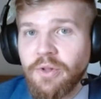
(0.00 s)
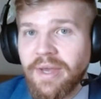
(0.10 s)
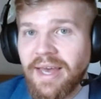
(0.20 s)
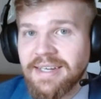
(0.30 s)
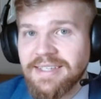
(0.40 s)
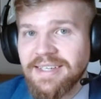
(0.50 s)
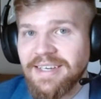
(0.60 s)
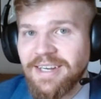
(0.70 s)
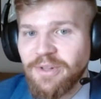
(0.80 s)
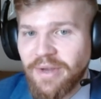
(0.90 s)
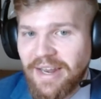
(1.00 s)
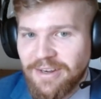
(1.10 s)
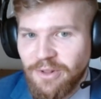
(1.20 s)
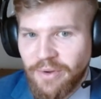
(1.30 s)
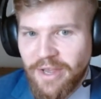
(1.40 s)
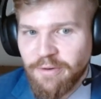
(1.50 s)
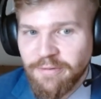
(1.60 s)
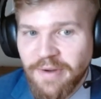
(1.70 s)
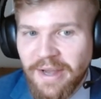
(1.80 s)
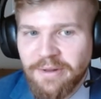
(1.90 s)
look at look at look at your
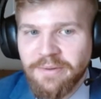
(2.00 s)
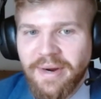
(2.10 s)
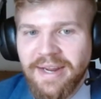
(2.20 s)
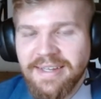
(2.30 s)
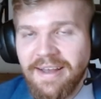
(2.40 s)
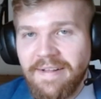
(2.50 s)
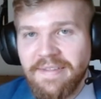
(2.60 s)
file, right?